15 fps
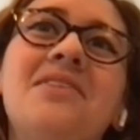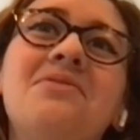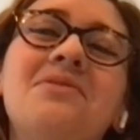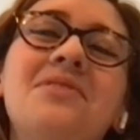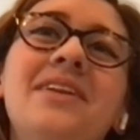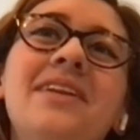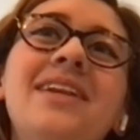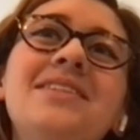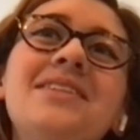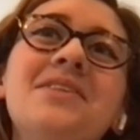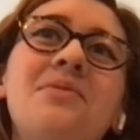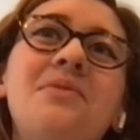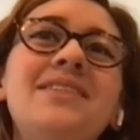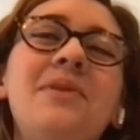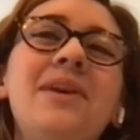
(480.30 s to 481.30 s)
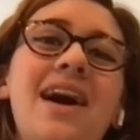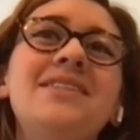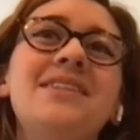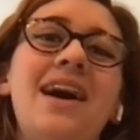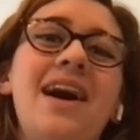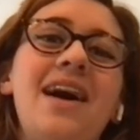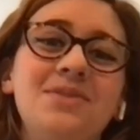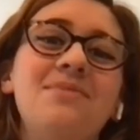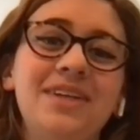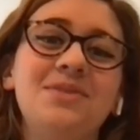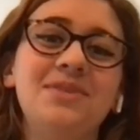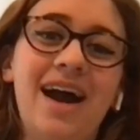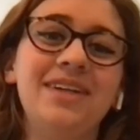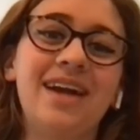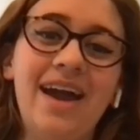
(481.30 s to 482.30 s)
one. It's a 3-way tie
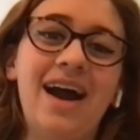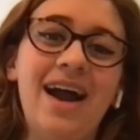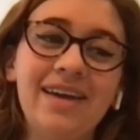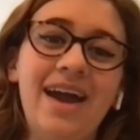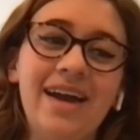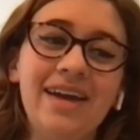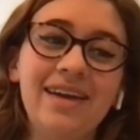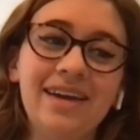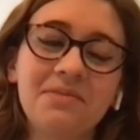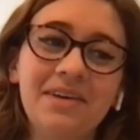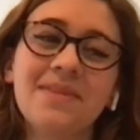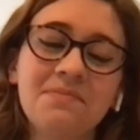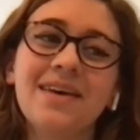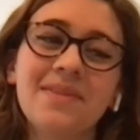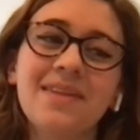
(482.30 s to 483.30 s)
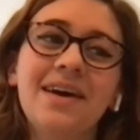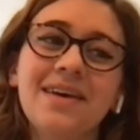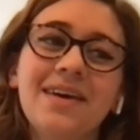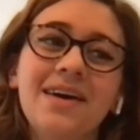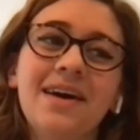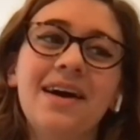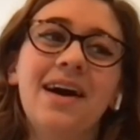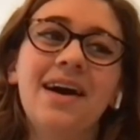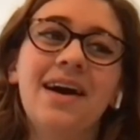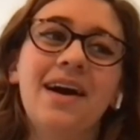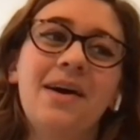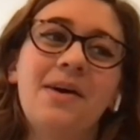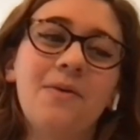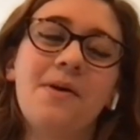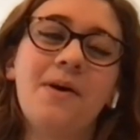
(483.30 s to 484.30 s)
between kayaking,
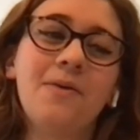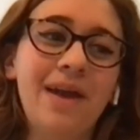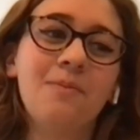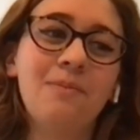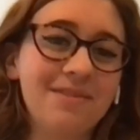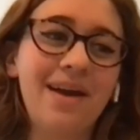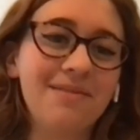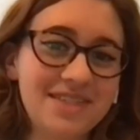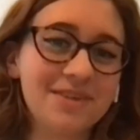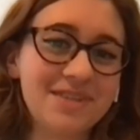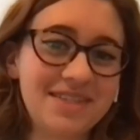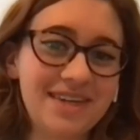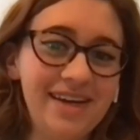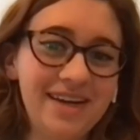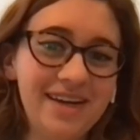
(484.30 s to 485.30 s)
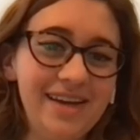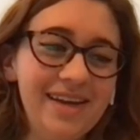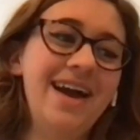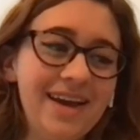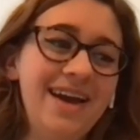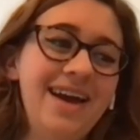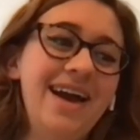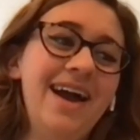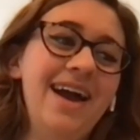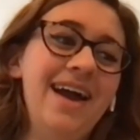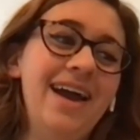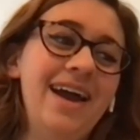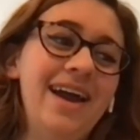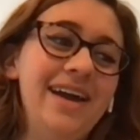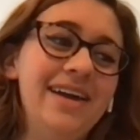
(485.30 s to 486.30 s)
mammal study,
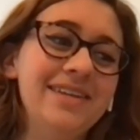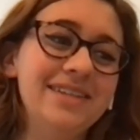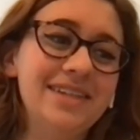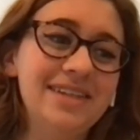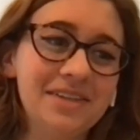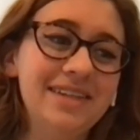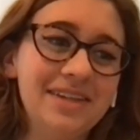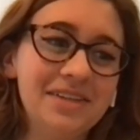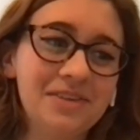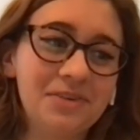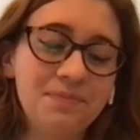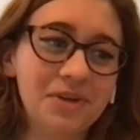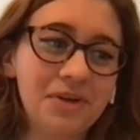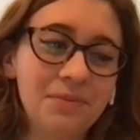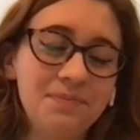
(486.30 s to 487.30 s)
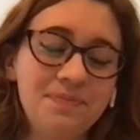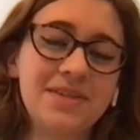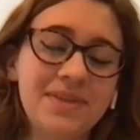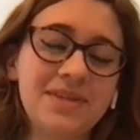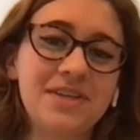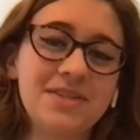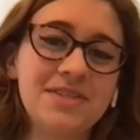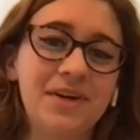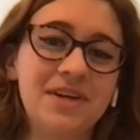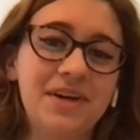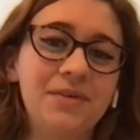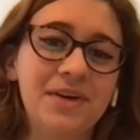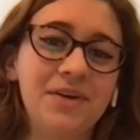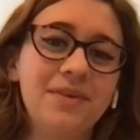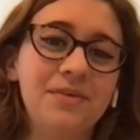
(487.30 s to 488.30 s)
and Indian lore.
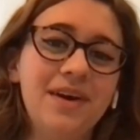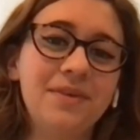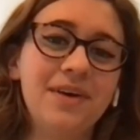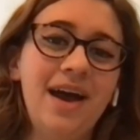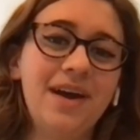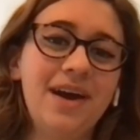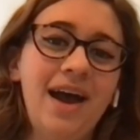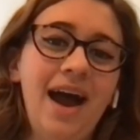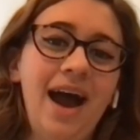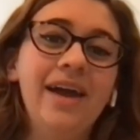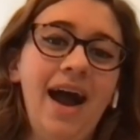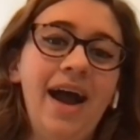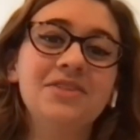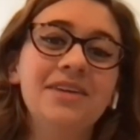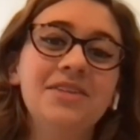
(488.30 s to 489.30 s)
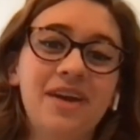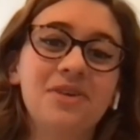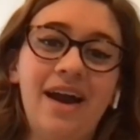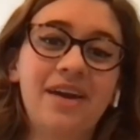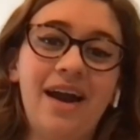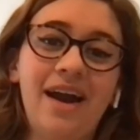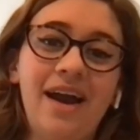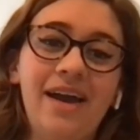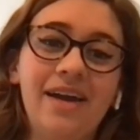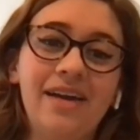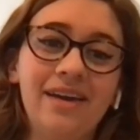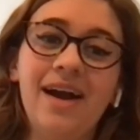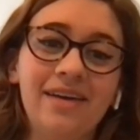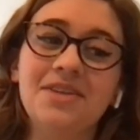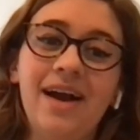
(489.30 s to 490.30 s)
So I enjoy
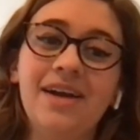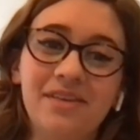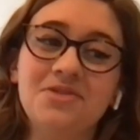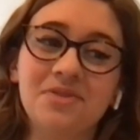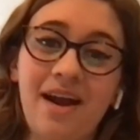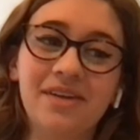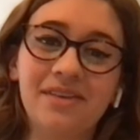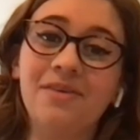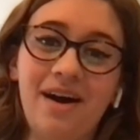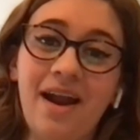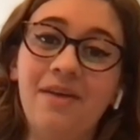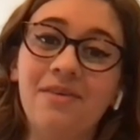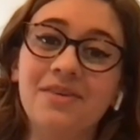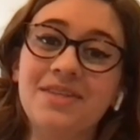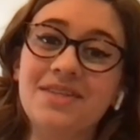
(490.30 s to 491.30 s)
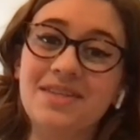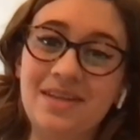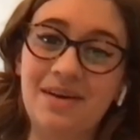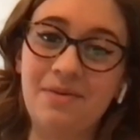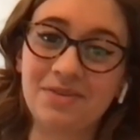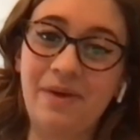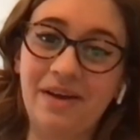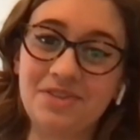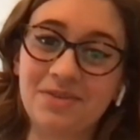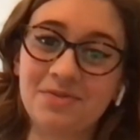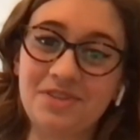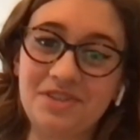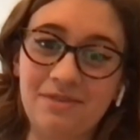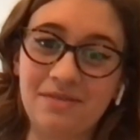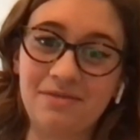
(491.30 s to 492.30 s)
kayaking. I enjoyed a lot. I went to the Summit Bechtel
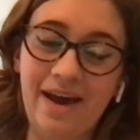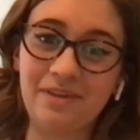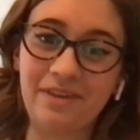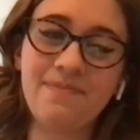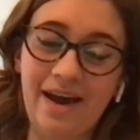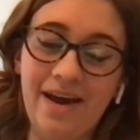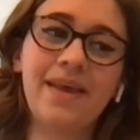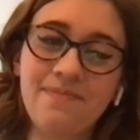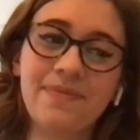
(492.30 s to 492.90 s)
Reserve for that.